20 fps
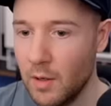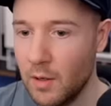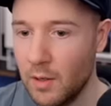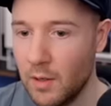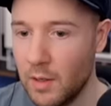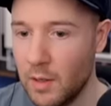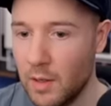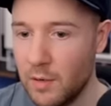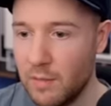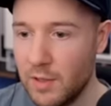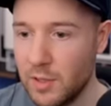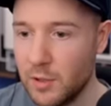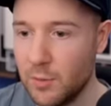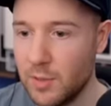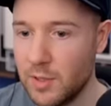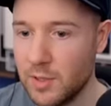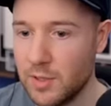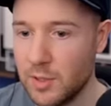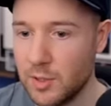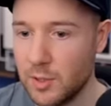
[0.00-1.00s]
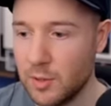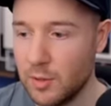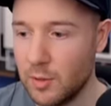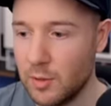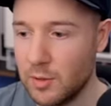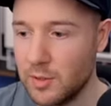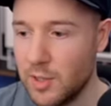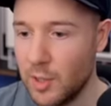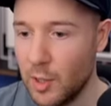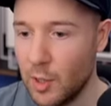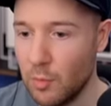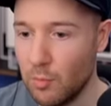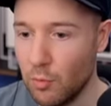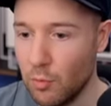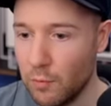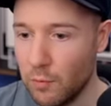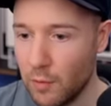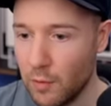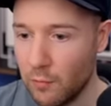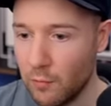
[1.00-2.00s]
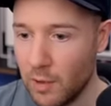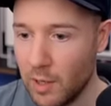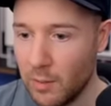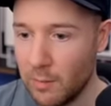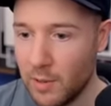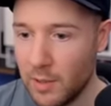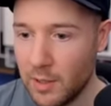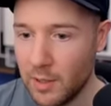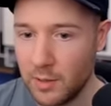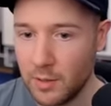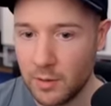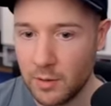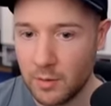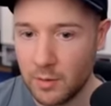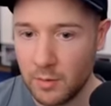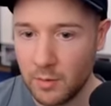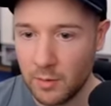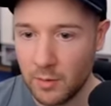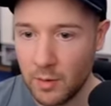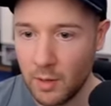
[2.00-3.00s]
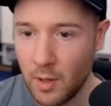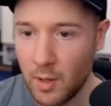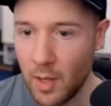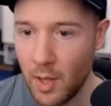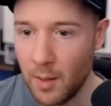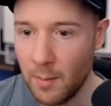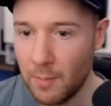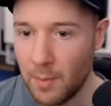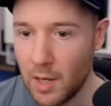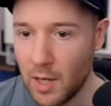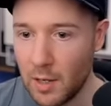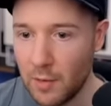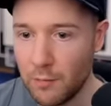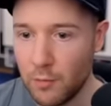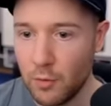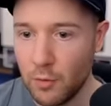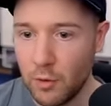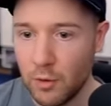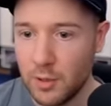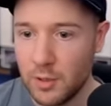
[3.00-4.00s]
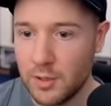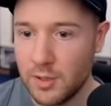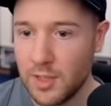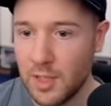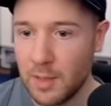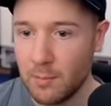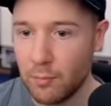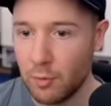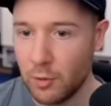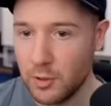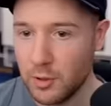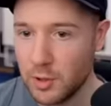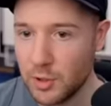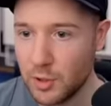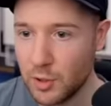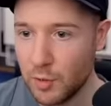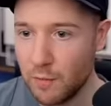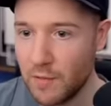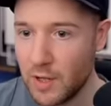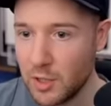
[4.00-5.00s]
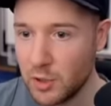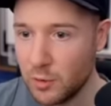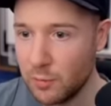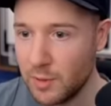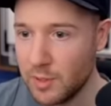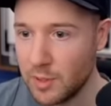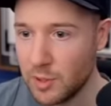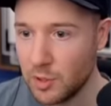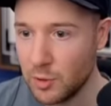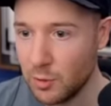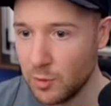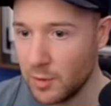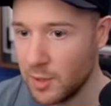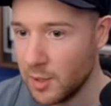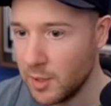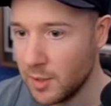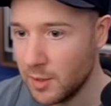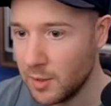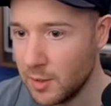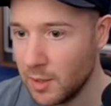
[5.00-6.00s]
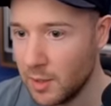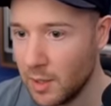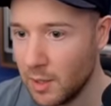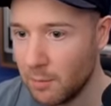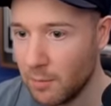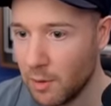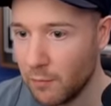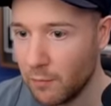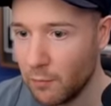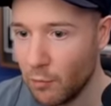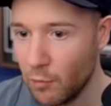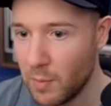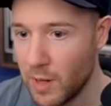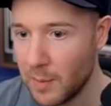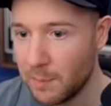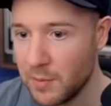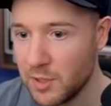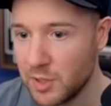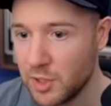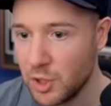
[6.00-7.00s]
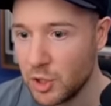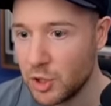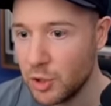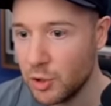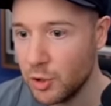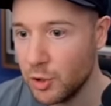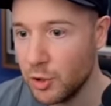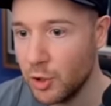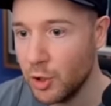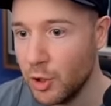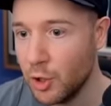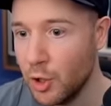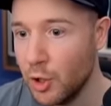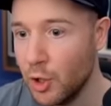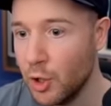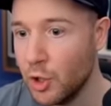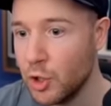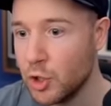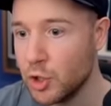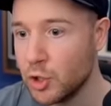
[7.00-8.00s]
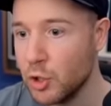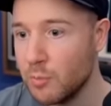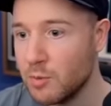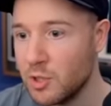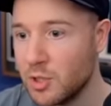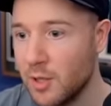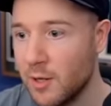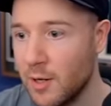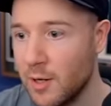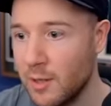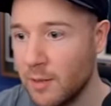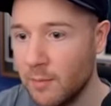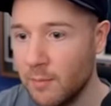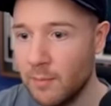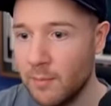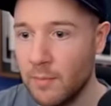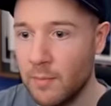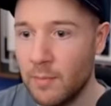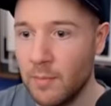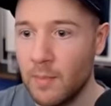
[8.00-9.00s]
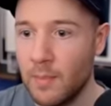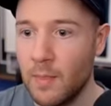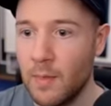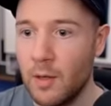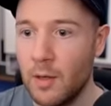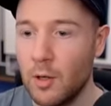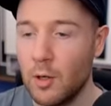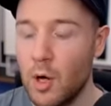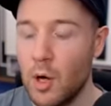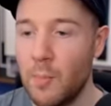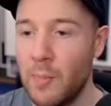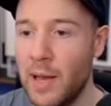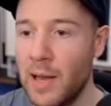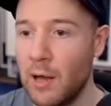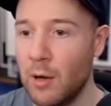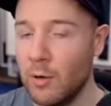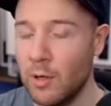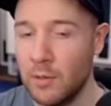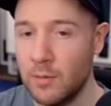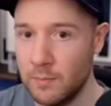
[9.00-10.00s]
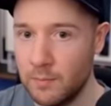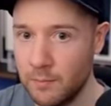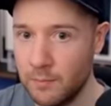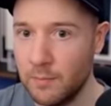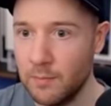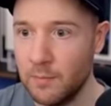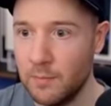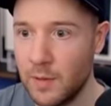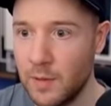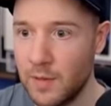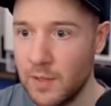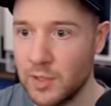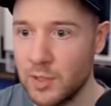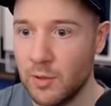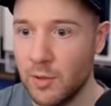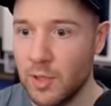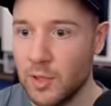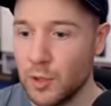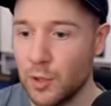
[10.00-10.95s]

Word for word: Yeah, Vasquez doesn't look terrible for a right back. But I've got Zambrotta, so Vasquez is not needed in my fullback position. Szoboszlai. A lot of power that this guy is